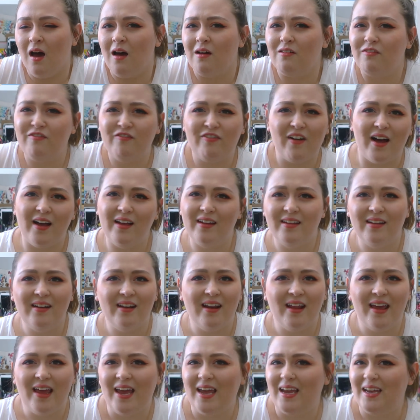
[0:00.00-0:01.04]

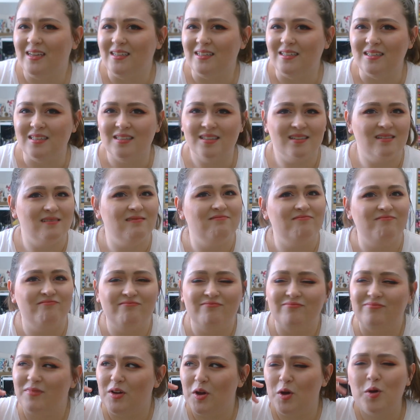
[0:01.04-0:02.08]
fun, and
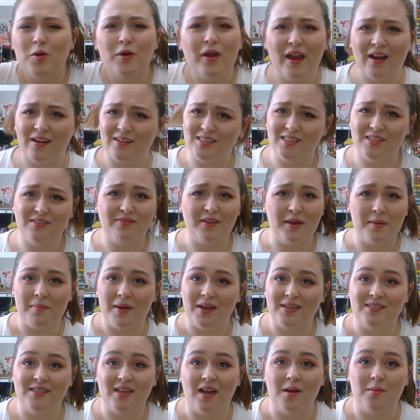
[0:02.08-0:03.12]
who cares if I
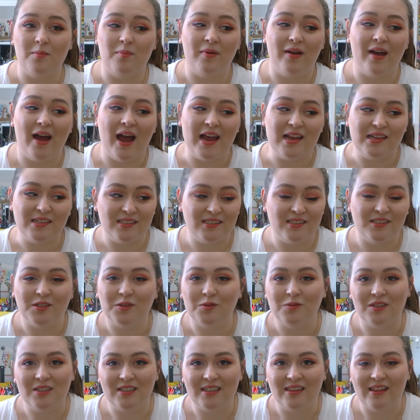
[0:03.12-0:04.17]
mess up, I
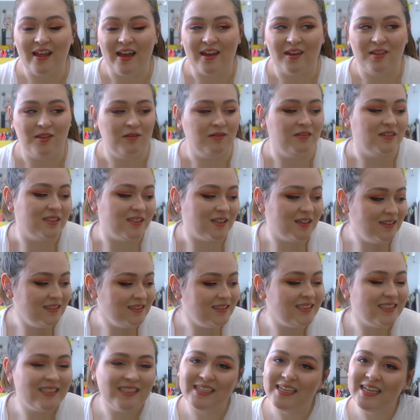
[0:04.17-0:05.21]
still really like the
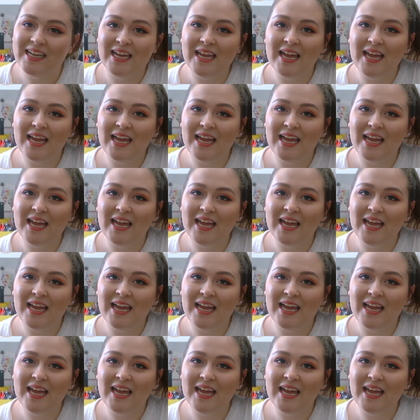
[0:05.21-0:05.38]
results.